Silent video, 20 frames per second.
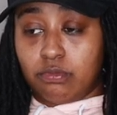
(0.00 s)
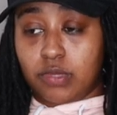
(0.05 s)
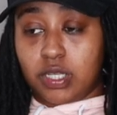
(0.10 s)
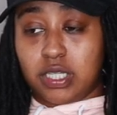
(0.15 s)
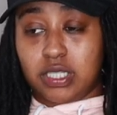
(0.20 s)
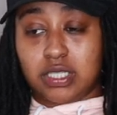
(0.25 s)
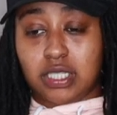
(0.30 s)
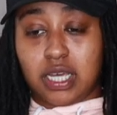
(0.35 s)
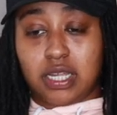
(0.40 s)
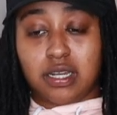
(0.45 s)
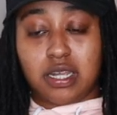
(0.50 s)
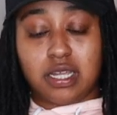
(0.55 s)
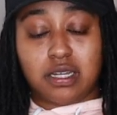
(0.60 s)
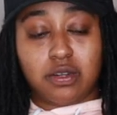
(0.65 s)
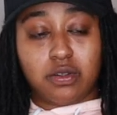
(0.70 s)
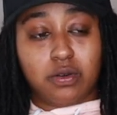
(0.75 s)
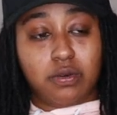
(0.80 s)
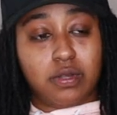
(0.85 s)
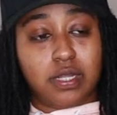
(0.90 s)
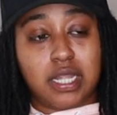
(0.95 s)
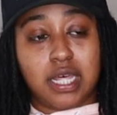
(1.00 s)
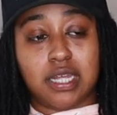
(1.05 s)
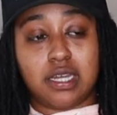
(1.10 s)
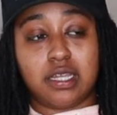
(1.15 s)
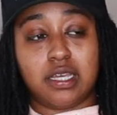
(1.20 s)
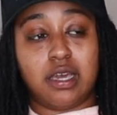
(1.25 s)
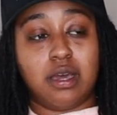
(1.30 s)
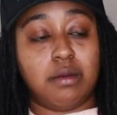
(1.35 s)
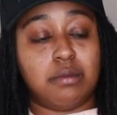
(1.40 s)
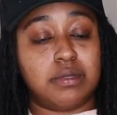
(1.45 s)
Cause I, I know a lot
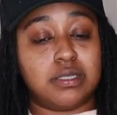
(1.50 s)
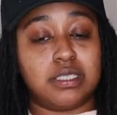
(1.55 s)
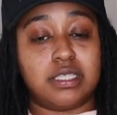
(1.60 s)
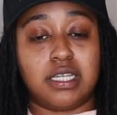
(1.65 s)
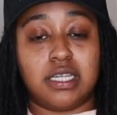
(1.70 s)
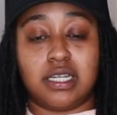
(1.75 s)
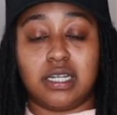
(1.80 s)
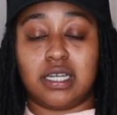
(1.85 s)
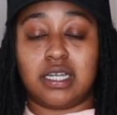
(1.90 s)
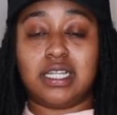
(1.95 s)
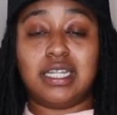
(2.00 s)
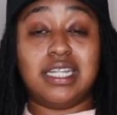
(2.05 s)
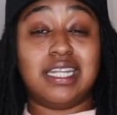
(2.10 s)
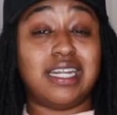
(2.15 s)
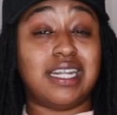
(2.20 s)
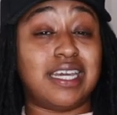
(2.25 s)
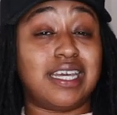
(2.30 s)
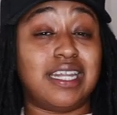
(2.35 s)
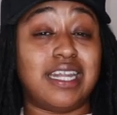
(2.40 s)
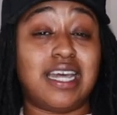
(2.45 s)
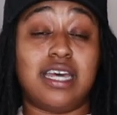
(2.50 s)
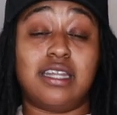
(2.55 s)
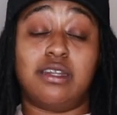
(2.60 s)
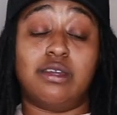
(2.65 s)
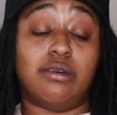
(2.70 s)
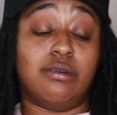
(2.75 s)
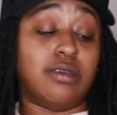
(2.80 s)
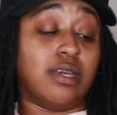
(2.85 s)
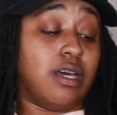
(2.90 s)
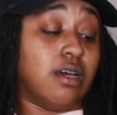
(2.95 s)
of y'all been saying the clinic and I
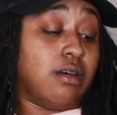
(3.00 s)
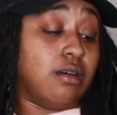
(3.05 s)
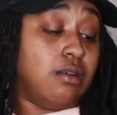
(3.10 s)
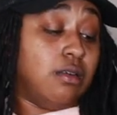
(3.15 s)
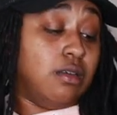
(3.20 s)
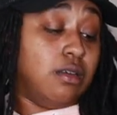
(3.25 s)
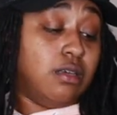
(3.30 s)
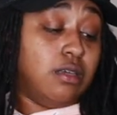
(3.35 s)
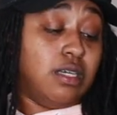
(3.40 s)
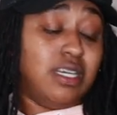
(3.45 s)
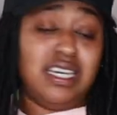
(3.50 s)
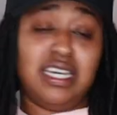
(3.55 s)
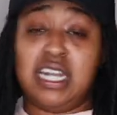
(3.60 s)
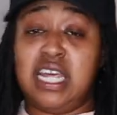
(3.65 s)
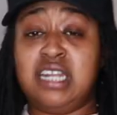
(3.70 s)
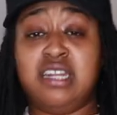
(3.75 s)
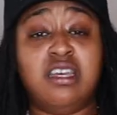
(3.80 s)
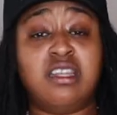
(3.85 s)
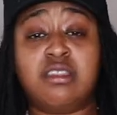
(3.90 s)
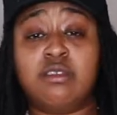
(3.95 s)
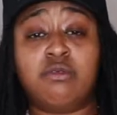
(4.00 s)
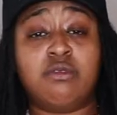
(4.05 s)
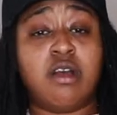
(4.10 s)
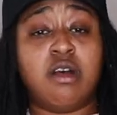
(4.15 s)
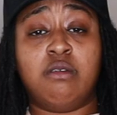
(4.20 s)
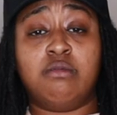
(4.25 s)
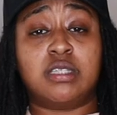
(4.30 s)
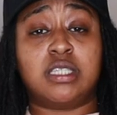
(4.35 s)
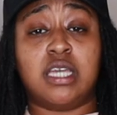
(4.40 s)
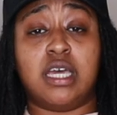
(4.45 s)
know y'all. And ain't nothing
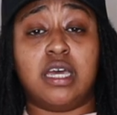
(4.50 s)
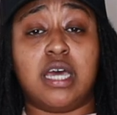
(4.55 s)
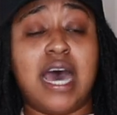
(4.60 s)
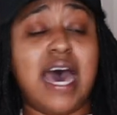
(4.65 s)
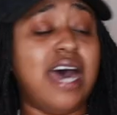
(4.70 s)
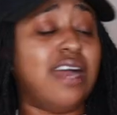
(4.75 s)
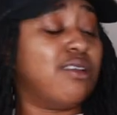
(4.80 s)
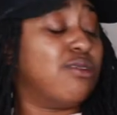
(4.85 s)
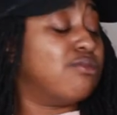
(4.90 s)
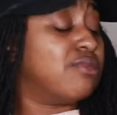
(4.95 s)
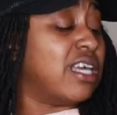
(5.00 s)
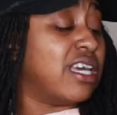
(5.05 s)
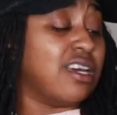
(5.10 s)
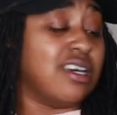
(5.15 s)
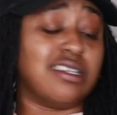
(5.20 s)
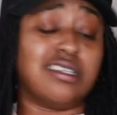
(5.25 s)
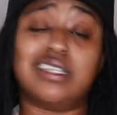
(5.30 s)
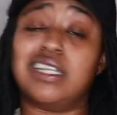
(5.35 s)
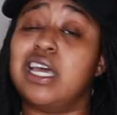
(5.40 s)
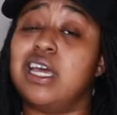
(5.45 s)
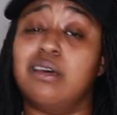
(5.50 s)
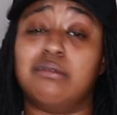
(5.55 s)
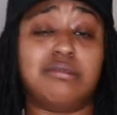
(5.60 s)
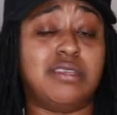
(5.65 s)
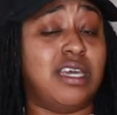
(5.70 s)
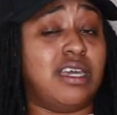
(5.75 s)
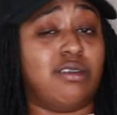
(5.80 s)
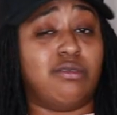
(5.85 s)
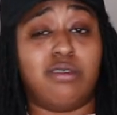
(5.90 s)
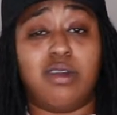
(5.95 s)
wrong with that. I don't think a damn
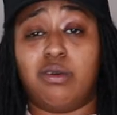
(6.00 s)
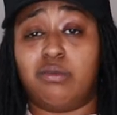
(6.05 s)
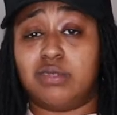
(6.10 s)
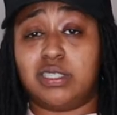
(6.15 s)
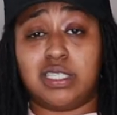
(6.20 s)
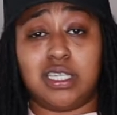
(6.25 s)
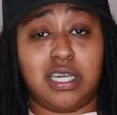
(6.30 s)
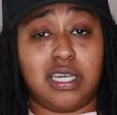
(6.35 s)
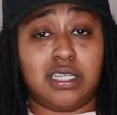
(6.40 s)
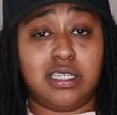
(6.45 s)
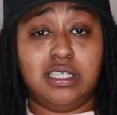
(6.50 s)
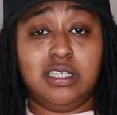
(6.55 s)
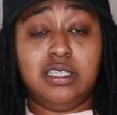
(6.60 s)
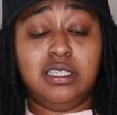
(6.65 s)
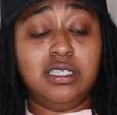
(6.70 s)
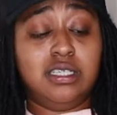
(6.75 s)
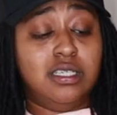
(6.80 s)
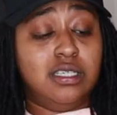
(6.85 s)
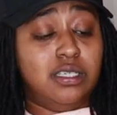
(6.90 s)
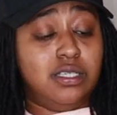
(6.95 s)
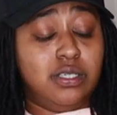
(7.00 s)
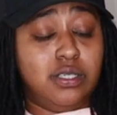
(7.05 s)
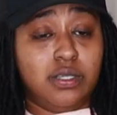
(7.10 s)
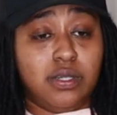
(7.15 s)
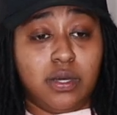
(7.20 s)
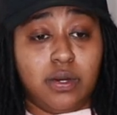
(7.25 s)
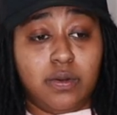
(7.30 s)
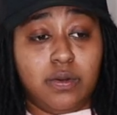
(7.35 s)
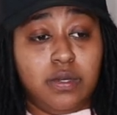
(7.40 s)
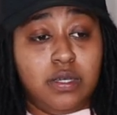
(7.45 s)
thing wrong with that.
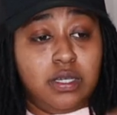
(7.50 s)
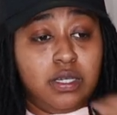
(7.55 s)
You know.